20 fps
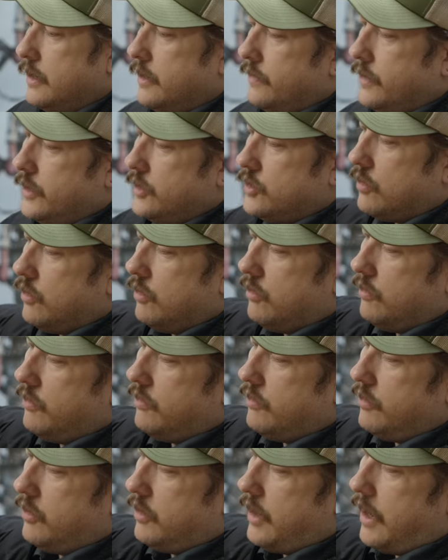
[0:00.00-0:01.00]
These
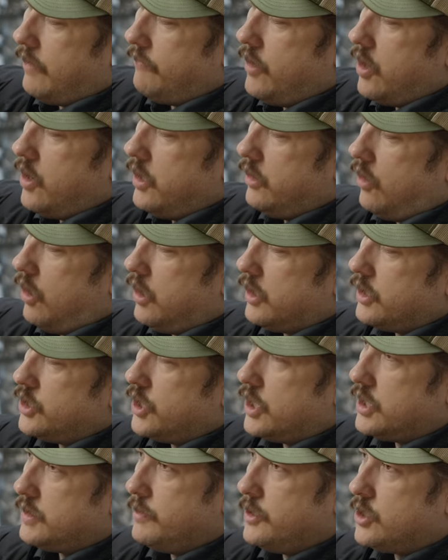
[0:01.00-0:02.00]
have very long
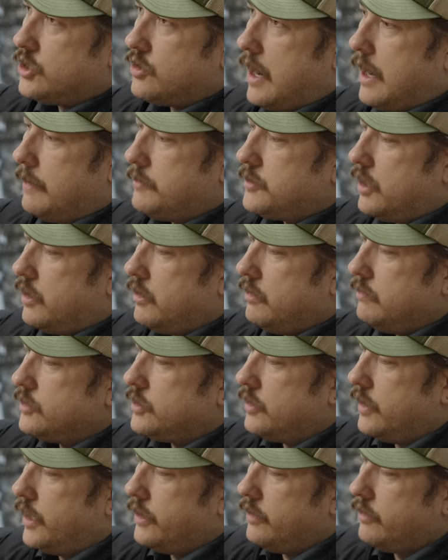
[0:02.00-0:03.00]
adjustment straps on them
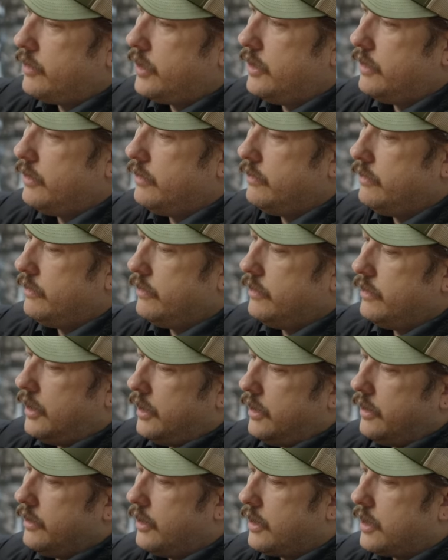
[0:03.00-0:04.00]
so that you can
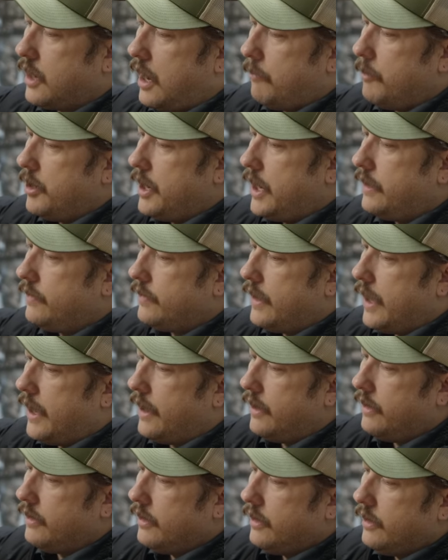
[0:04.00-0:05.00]
accommodate
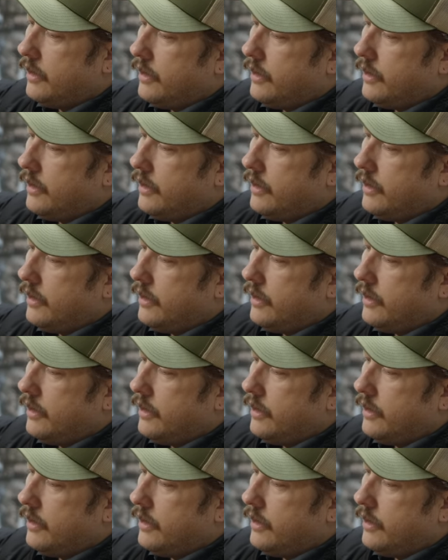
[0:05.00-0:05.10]
that,